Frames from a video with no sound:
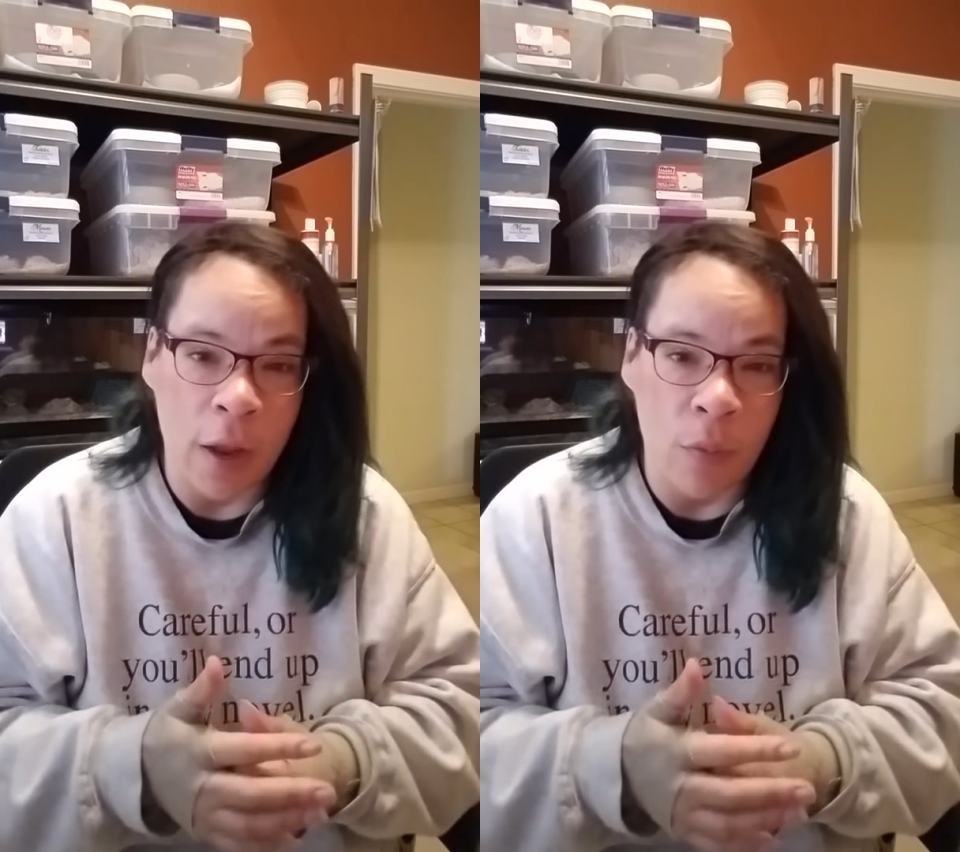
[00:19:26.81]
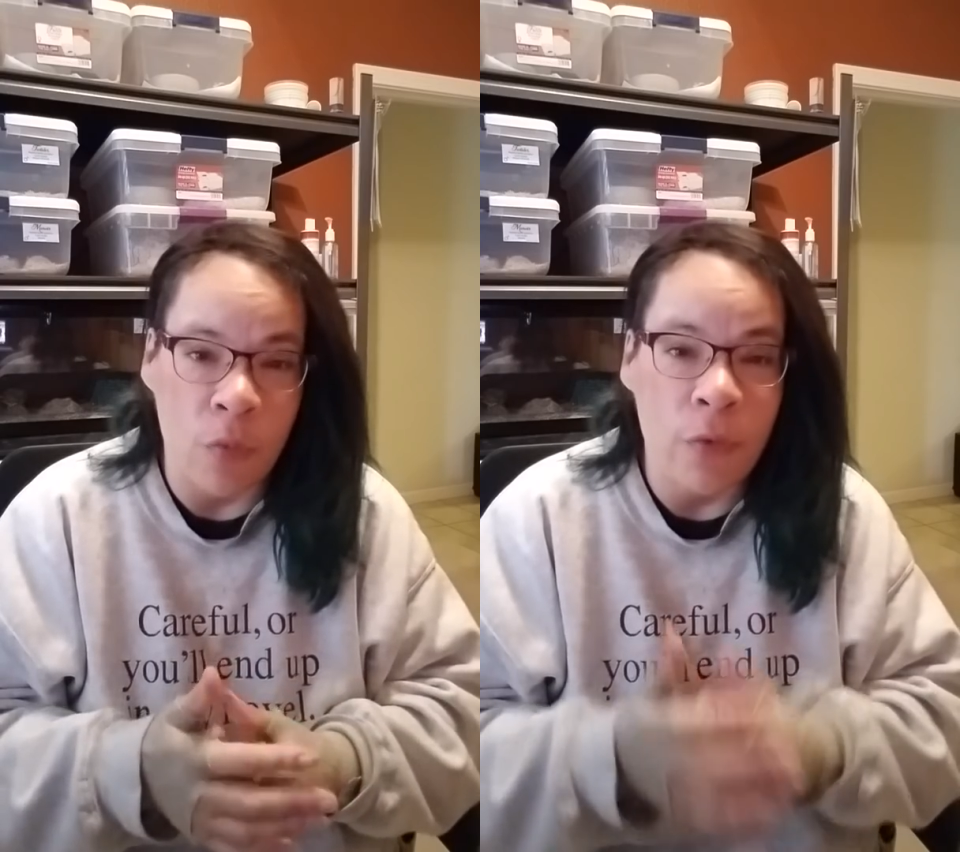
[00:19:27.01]

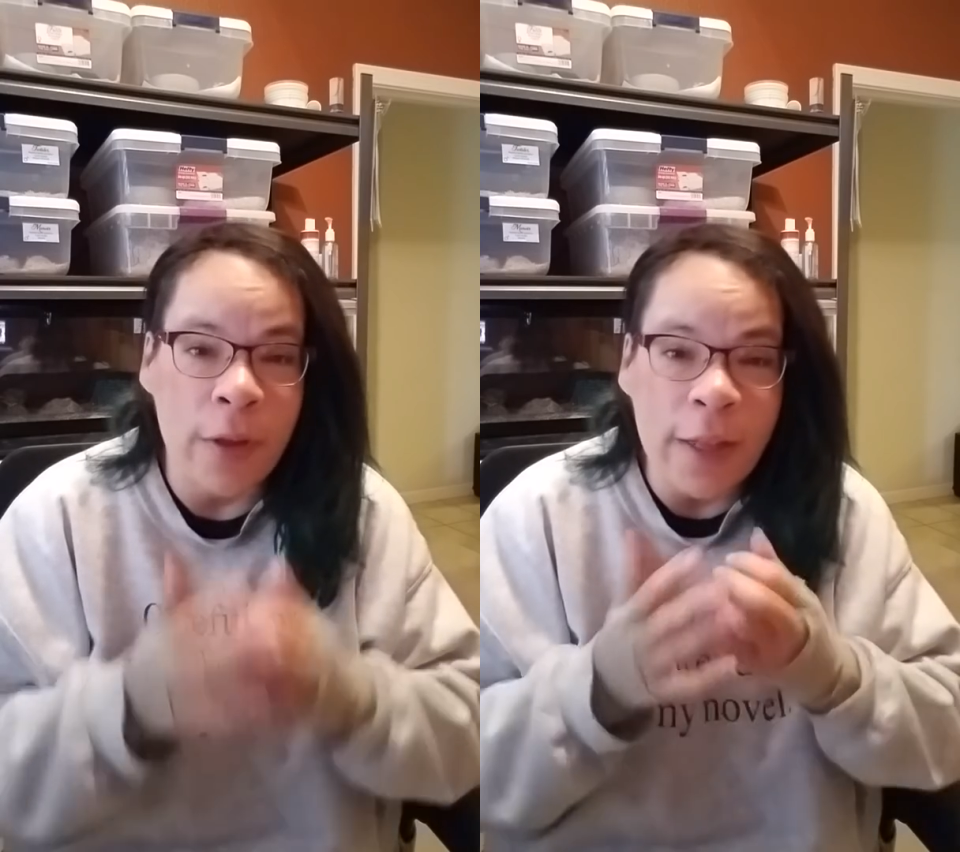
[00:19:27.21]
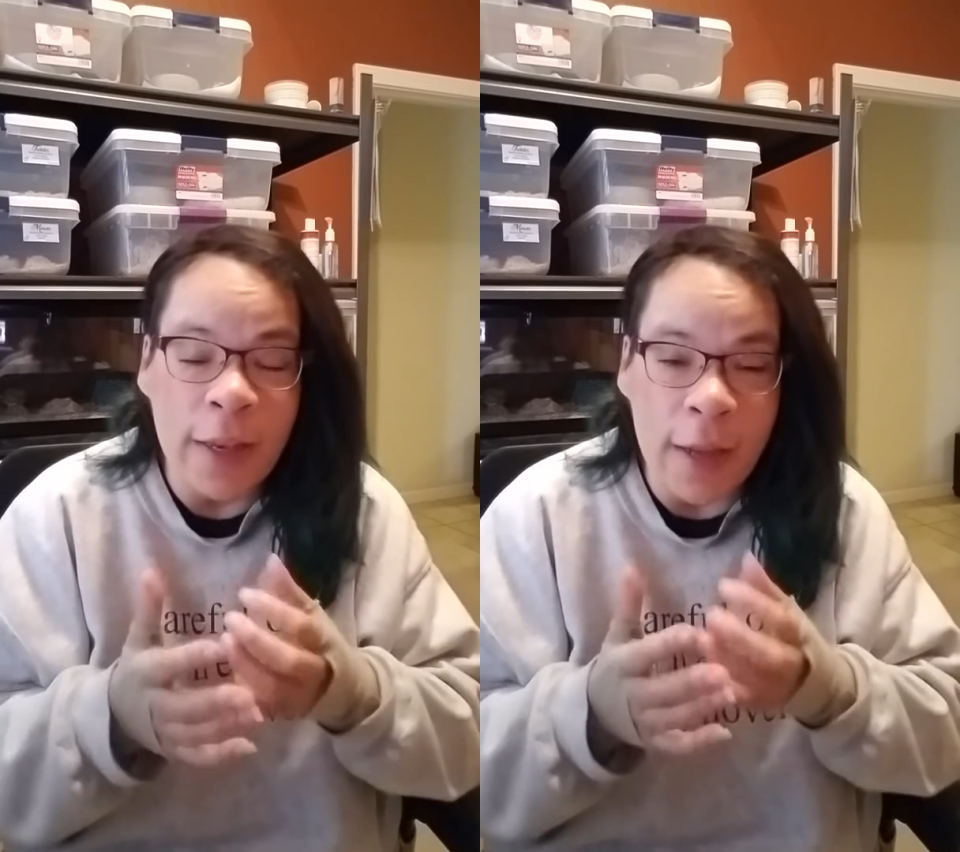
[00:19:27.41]
I would
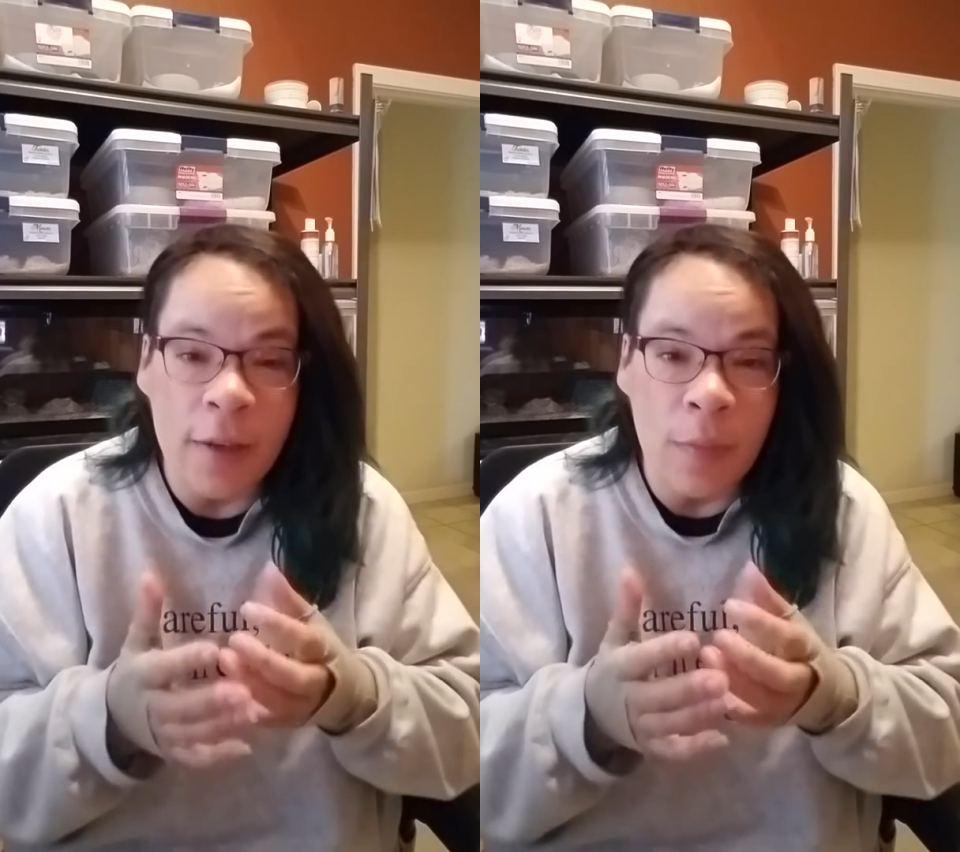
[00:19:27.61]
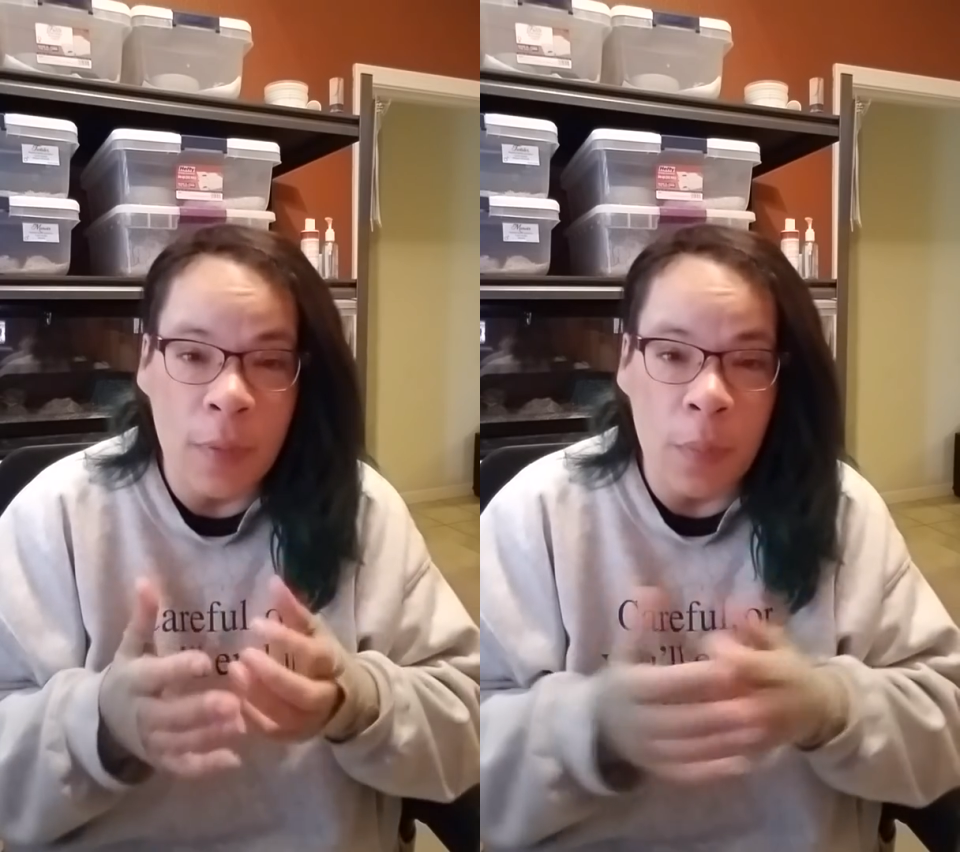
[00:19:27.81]
really
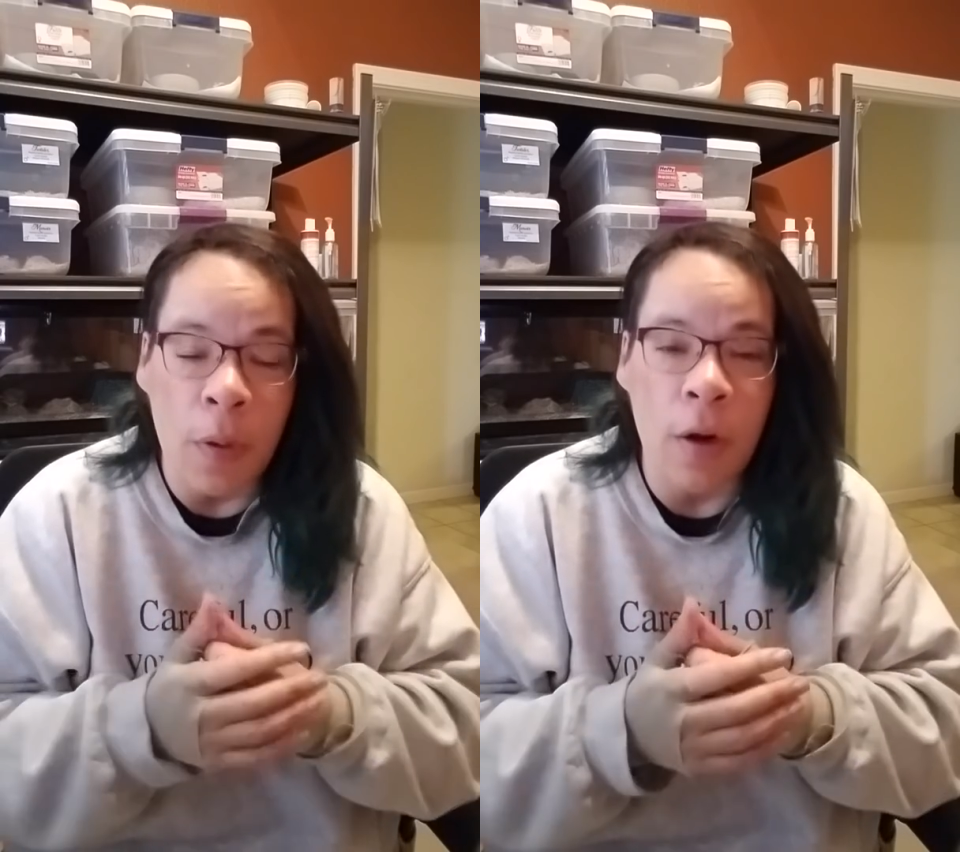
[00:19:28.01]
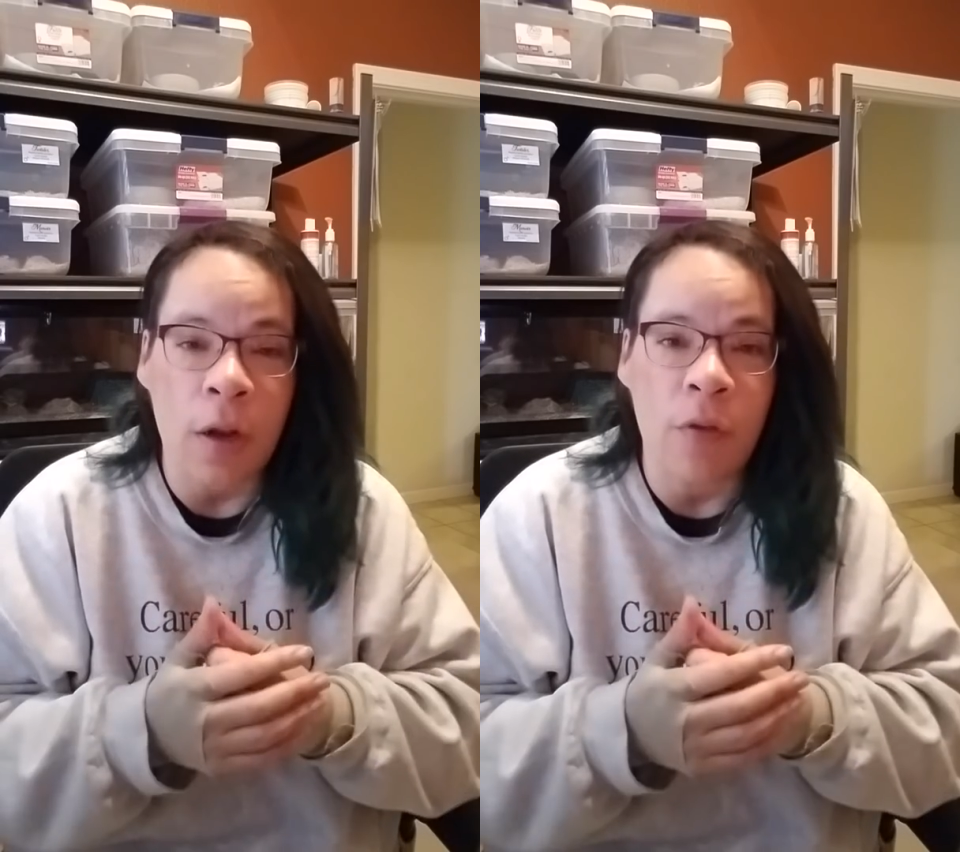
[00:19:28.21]
like to be a
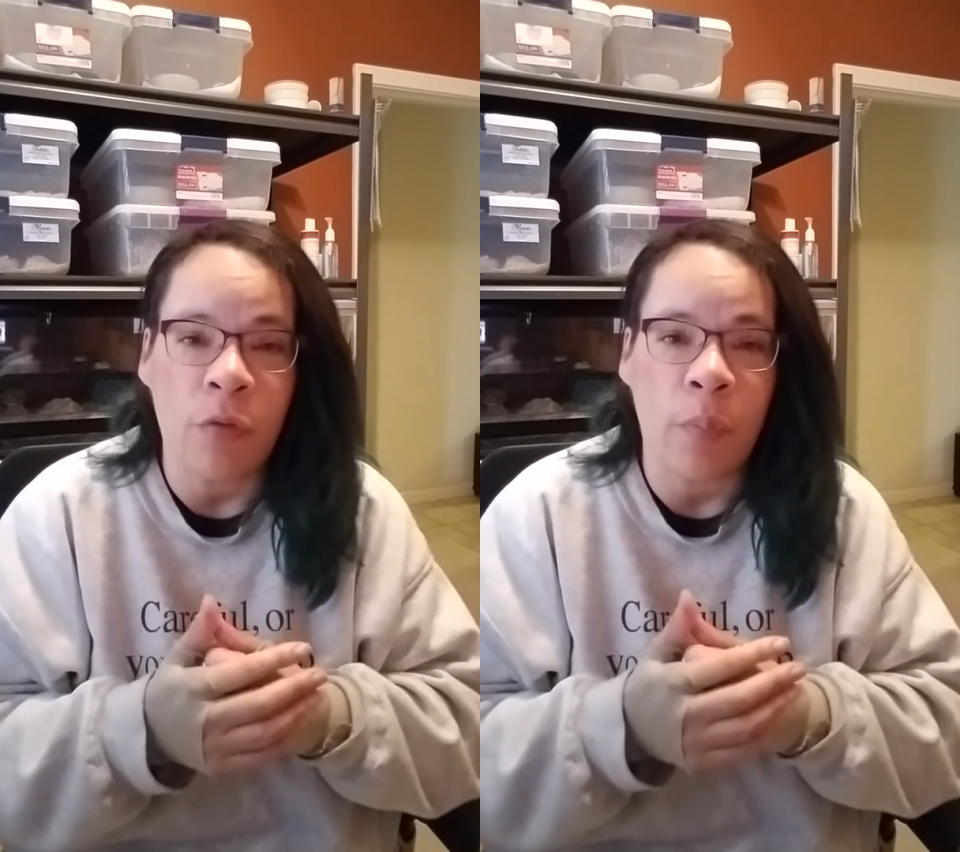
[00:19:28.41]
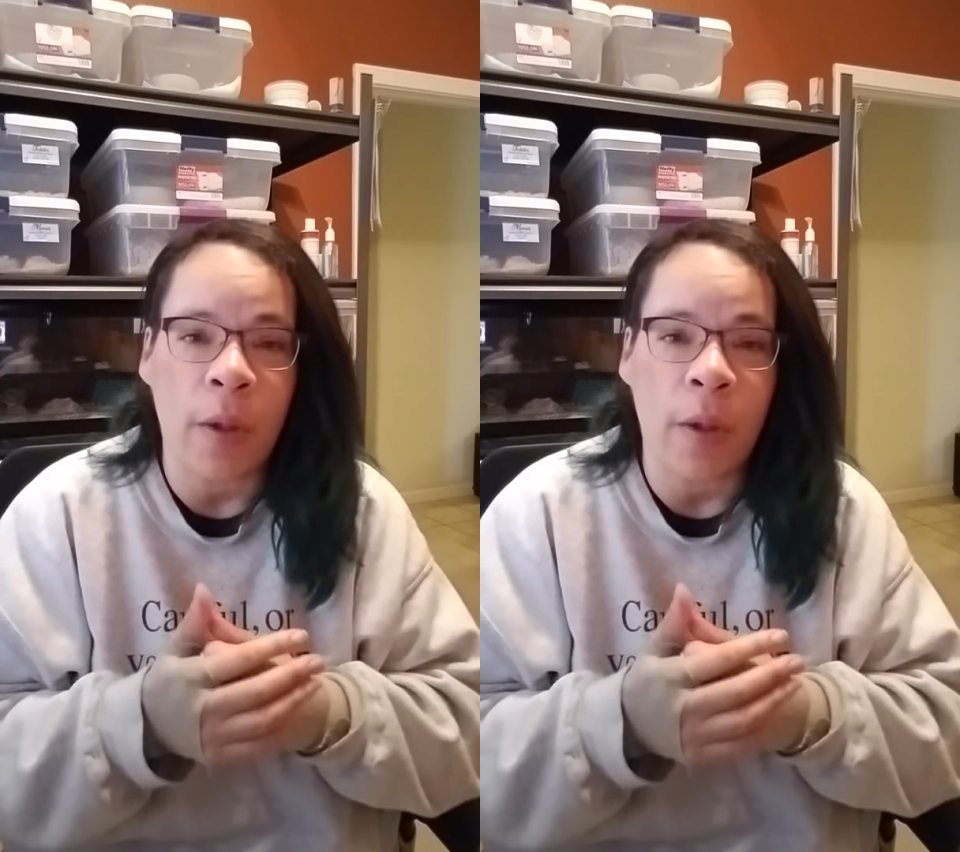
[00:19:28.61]
part of,